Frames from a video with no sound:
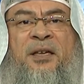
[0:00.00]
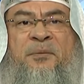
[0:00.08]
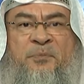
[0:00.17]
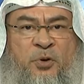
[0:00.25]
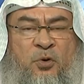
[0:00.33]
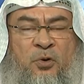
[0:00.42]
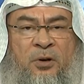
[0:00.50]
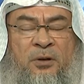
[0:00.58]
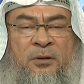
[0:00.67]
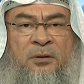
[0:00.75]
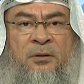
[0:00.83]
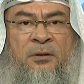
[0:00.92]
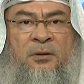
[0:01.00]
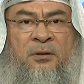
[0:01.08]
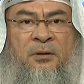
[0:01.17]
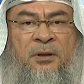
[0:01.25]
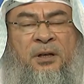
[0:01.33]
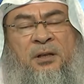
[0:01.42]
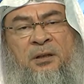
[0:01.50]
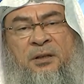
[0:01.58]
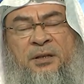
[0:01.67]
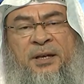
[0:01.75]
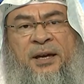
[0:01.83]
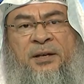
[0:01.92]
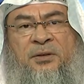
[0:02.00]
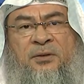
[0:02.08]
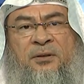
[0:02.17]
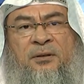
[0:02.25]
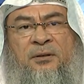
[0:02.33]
impure, in this case,